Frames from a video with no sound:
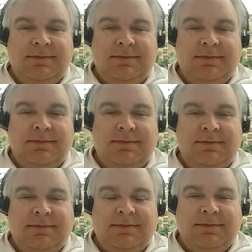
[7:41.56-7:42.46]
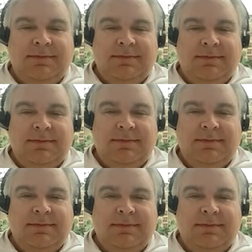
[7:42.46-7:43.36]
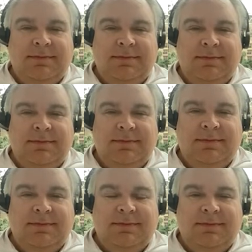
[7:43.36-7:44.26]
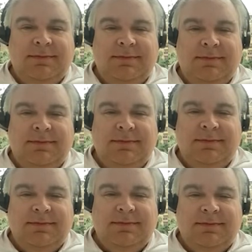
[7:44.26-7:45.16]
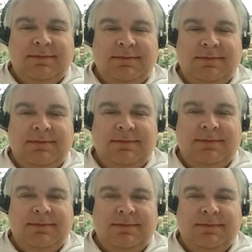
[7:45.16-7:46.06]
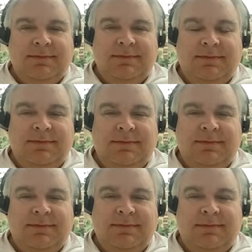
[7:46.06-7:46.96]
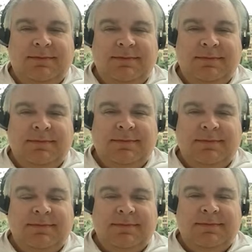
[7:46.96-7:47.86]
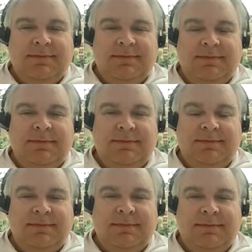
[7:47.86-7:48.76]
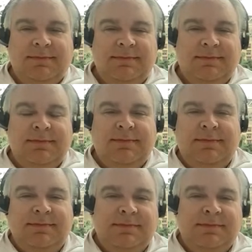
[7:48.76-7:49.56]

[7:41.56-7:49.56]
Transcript: (silent)